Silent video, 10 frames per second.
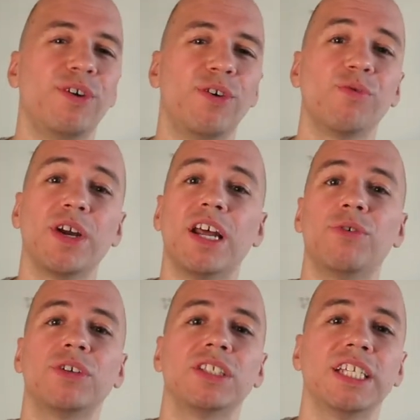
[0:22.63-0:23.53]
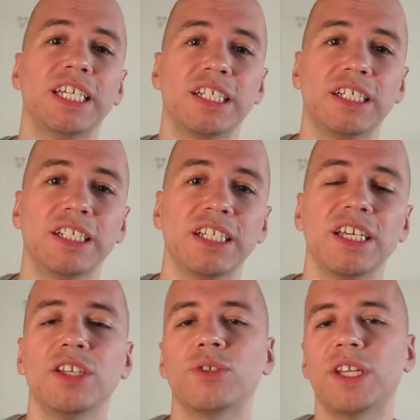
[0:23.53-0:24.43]
phone one hour later.
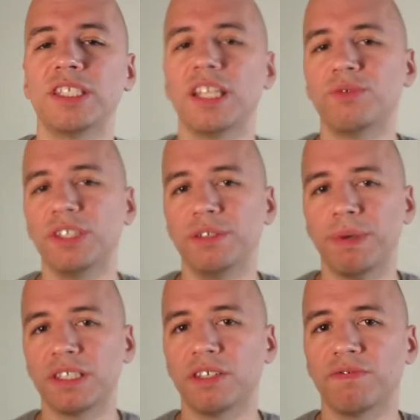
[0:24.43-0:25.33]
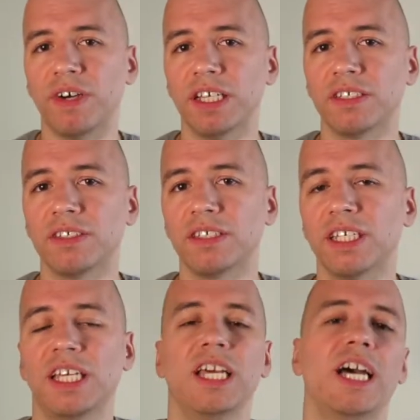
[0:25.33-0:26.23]
So that's not really the best advice.
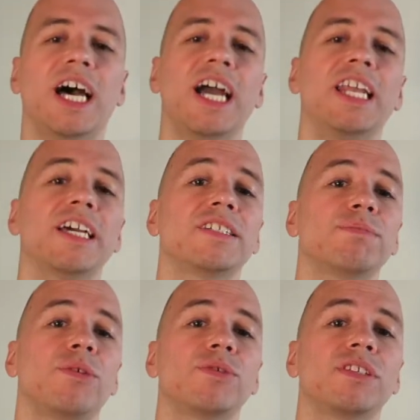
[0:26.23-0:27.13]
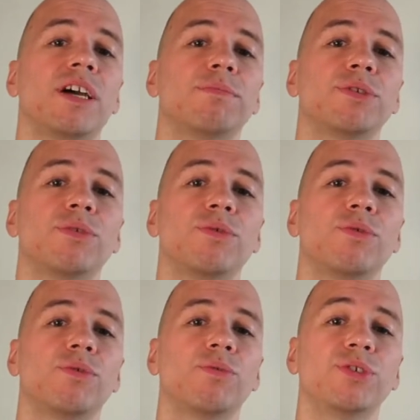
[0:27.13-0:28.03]
I like small steps.
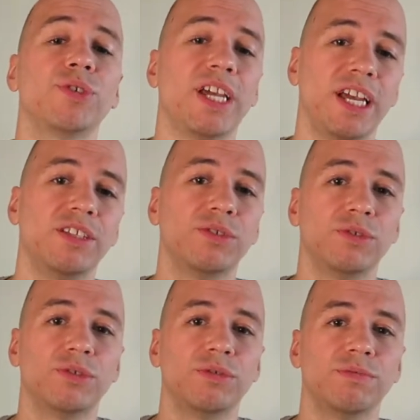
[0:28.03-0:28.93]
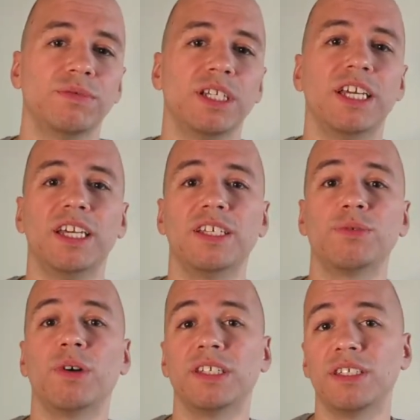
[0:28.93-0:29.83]
So what you can do
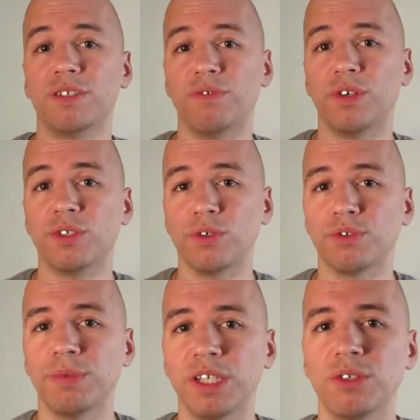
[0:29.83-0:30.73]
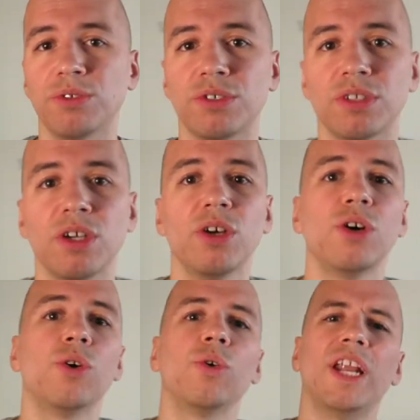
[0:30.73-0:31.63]
is, well, this is for the social media users
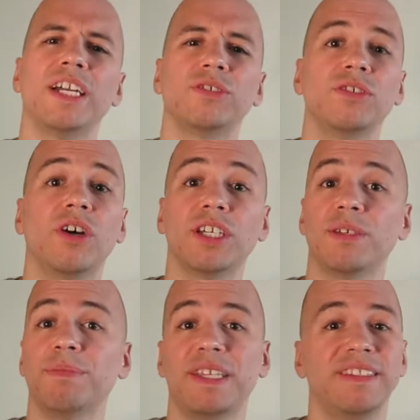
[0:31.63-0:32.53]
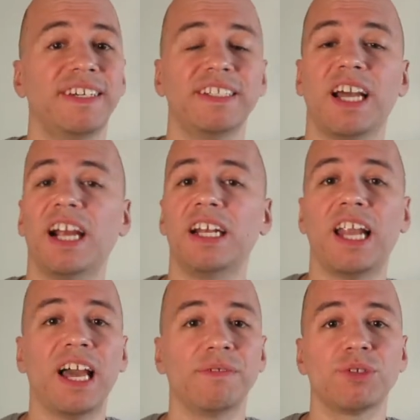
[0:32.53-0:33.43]
who like to document their entire
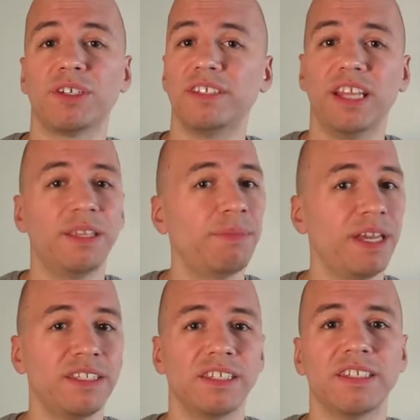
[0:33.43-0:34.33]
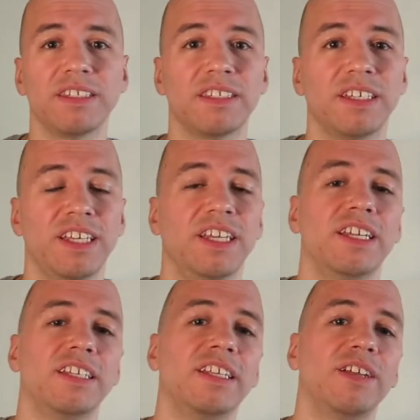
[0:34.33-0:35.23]
lives on a daily basis.
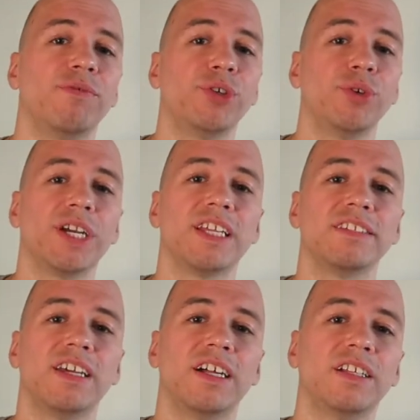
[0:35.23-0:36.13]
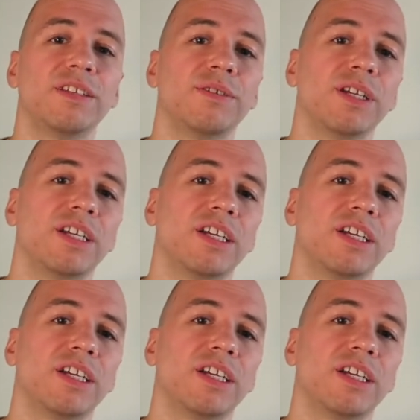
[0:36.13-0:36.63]
Then for you, I can tell,